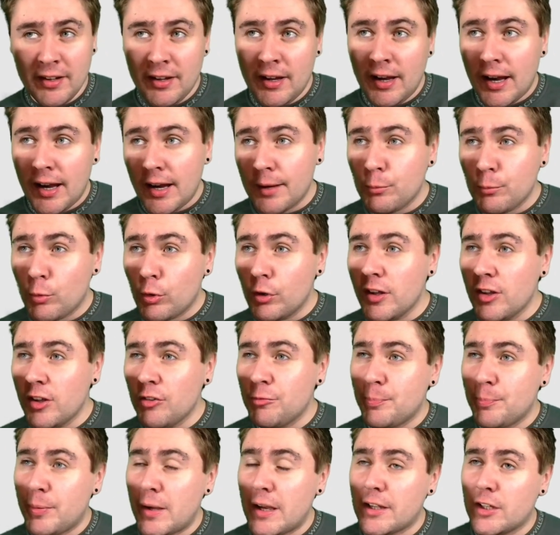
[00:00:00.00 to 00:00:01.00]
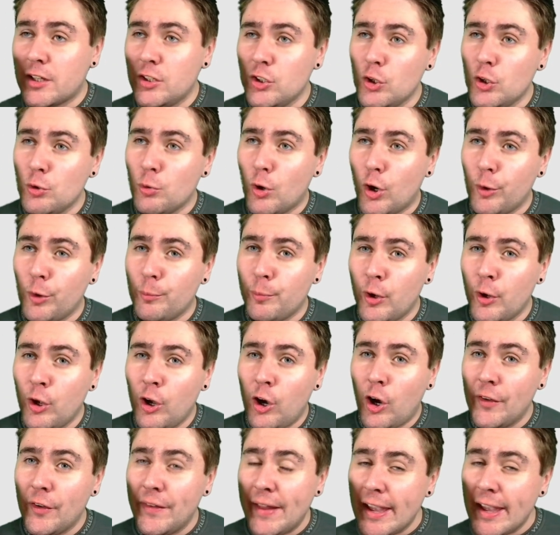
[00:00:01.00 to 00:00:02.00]
and more or less backing you up
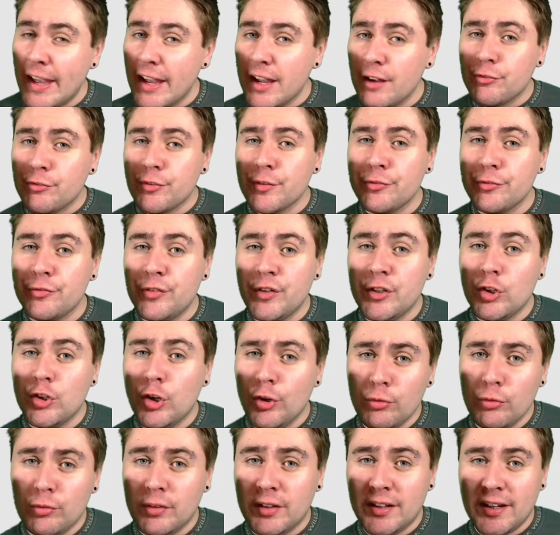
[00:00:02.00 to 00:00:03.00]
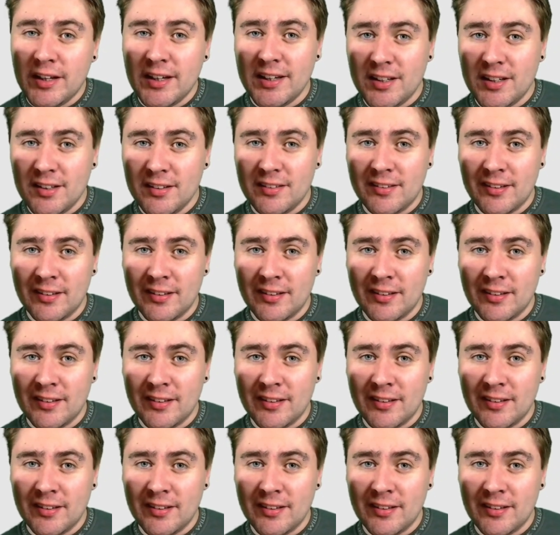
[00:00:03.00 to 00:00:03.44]
on everything you need